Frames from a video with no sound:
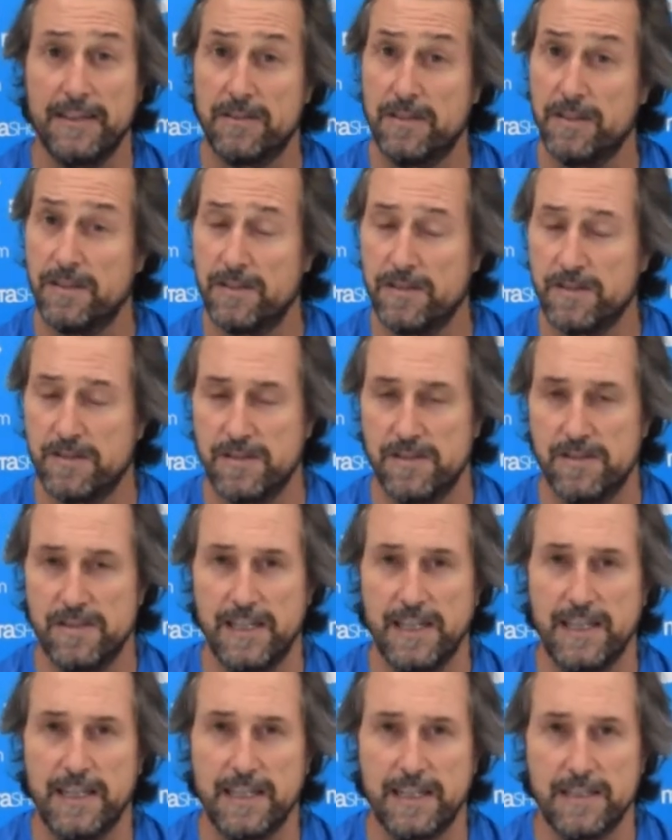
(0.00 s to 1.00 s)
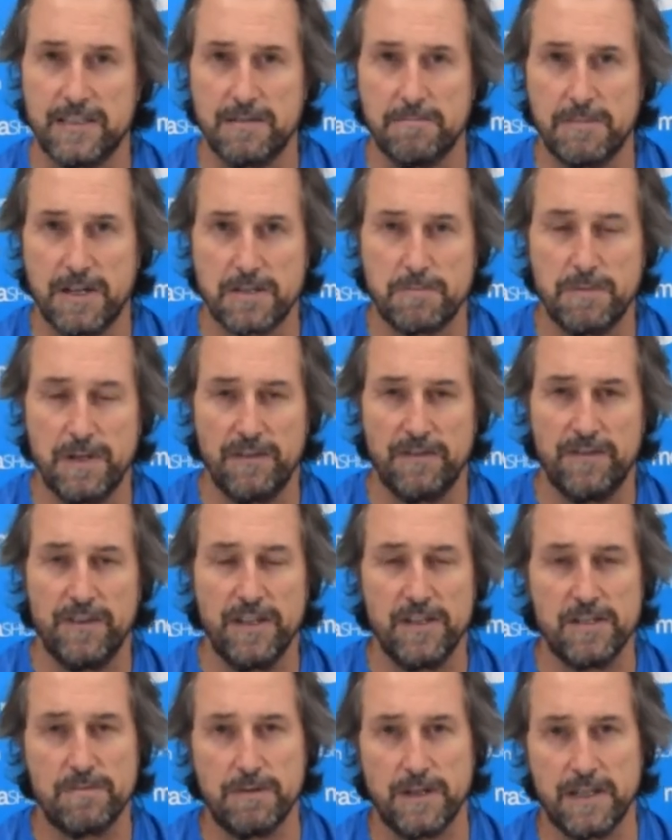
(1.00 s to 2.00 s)
to the ceiling, it's a much better
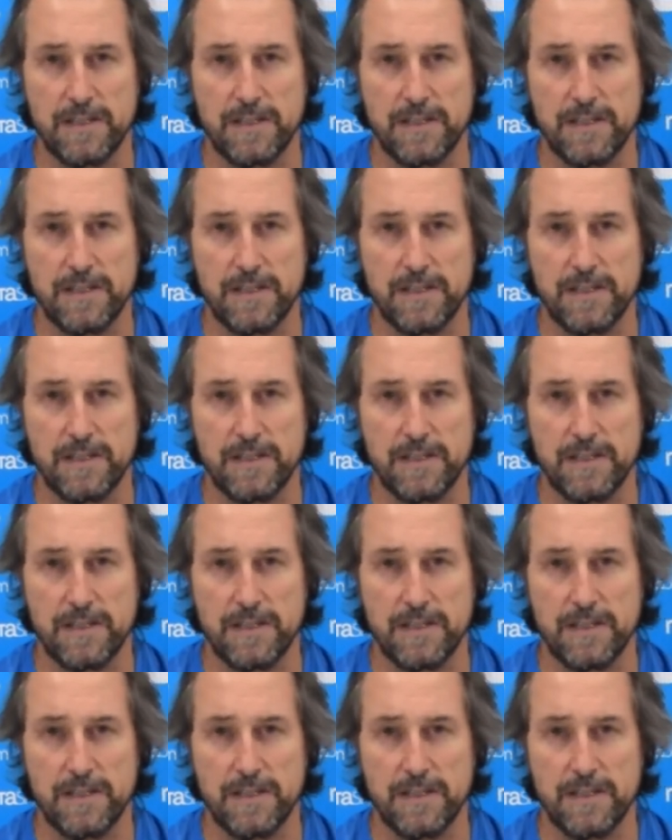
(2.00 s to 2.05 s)
finish,